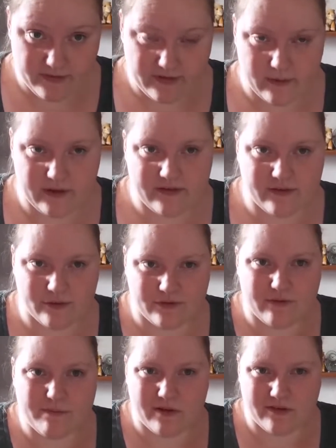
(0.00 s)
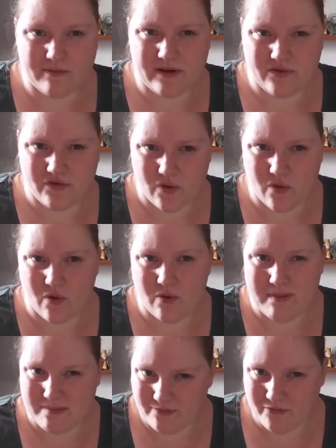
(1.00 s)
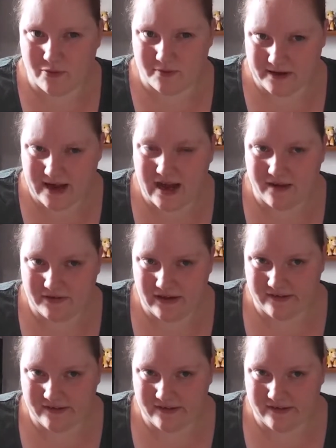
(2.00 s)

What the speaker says: So it's sort of possibly maybe 4.5